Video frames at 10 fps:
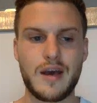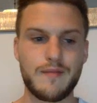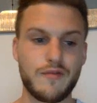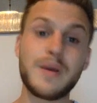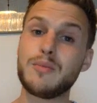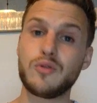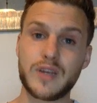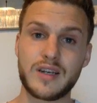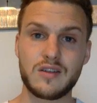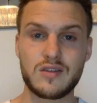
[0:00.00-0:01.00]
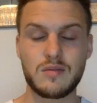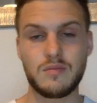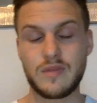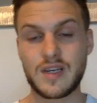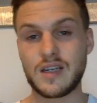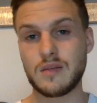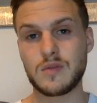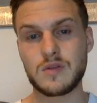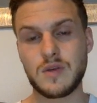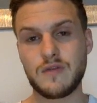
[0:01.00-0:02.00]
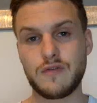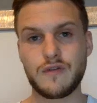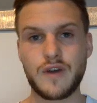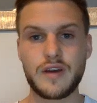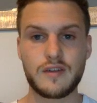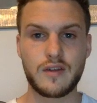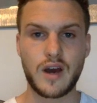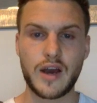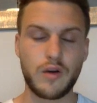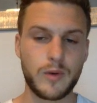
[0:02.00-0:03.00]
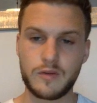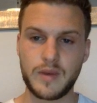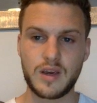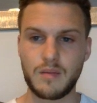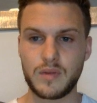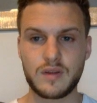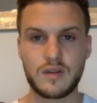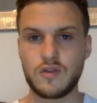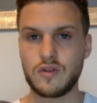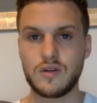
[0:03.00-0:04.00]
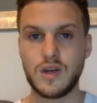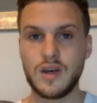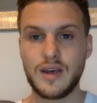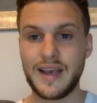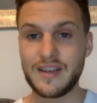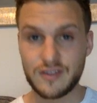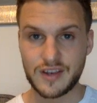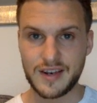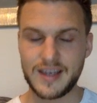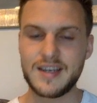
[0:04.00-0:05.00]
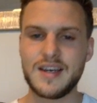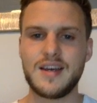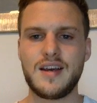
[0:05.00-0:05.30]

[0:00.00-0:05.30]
from people sending them to me for advice that I almost make up my decision instantly.